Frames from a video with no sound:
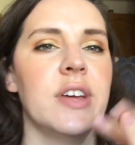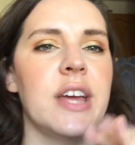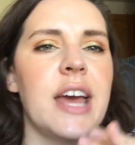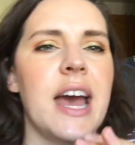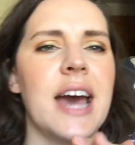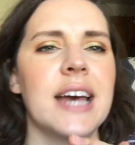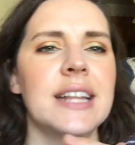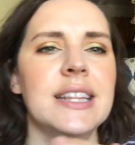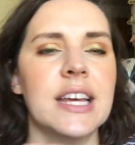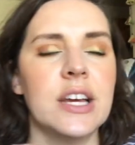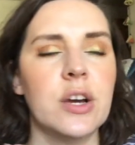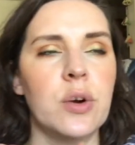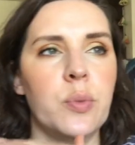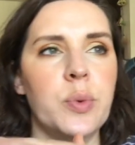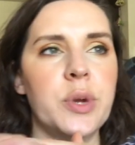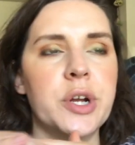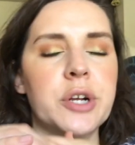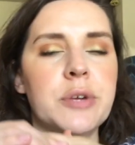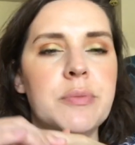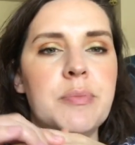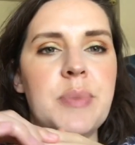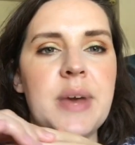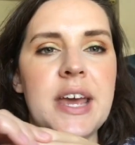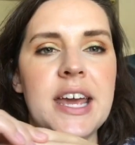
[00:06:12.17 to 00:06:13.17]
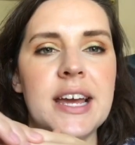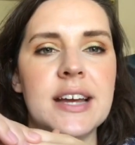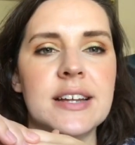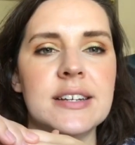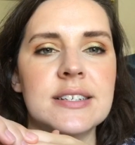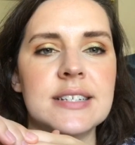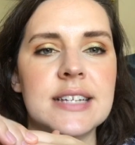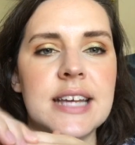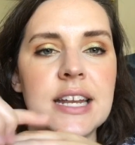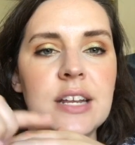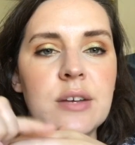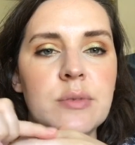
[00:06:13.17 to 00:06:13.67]
It had like a weird
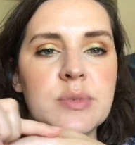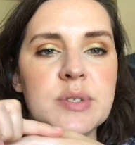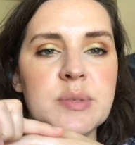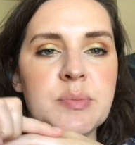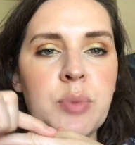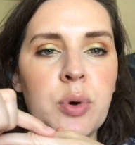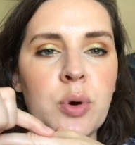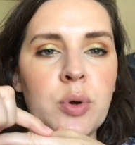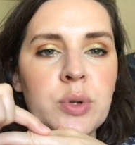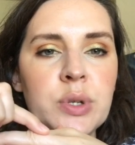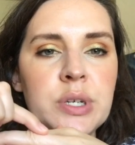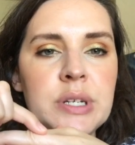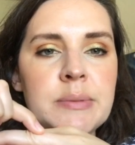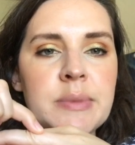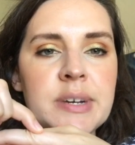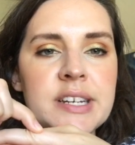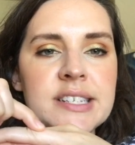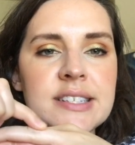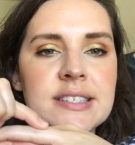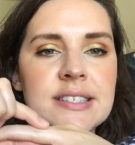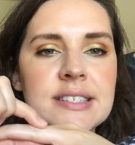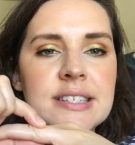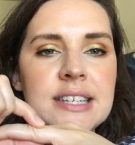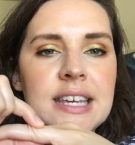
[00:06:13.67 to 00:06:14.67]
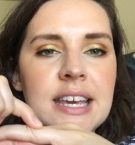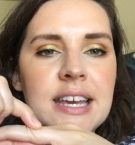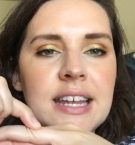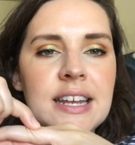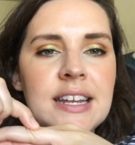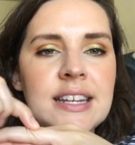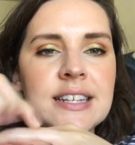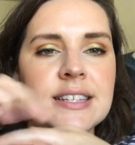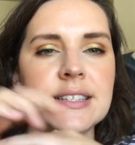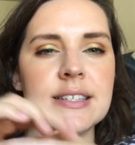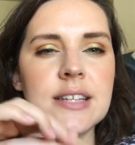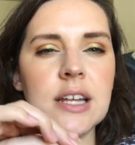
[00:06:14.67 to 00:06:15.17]
band and it was pulling my
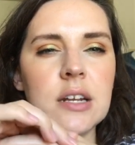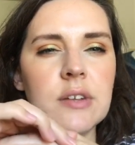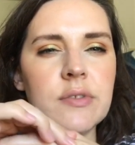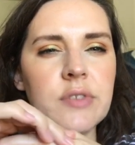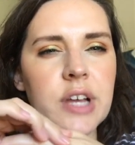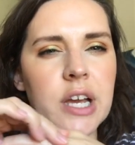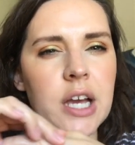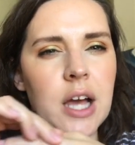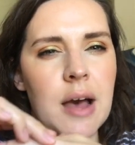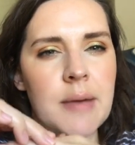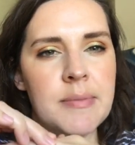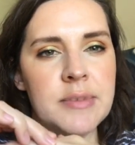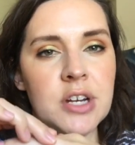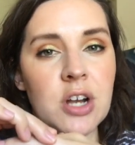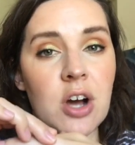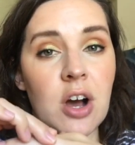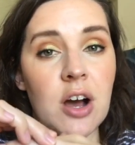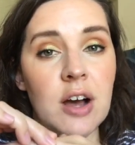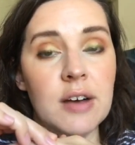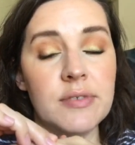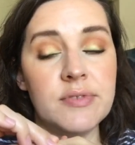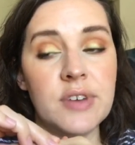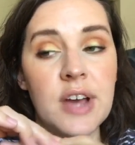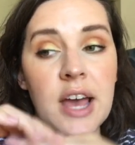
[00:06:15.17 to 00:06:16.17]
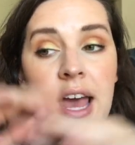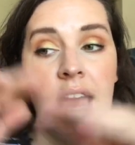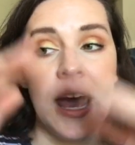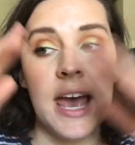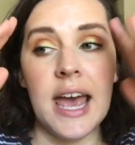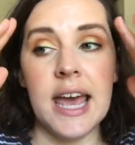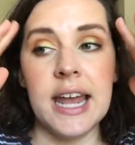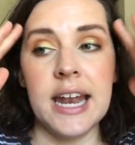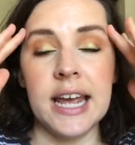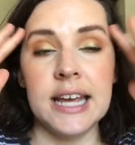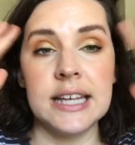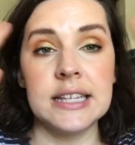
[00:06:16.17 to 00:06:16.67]
skin instead of like coming off.
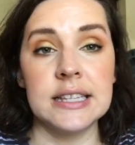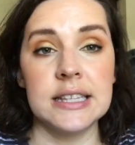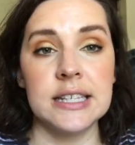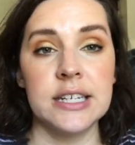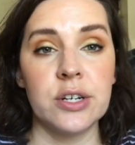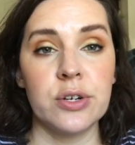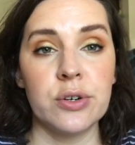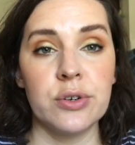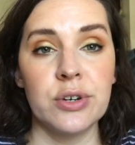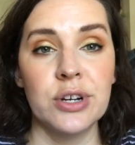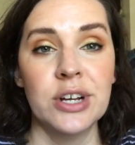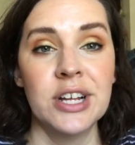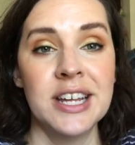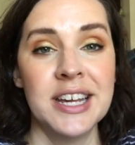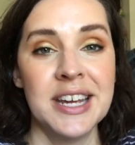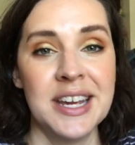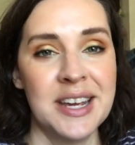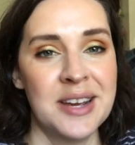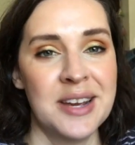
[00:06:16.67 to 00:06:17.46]
And I literally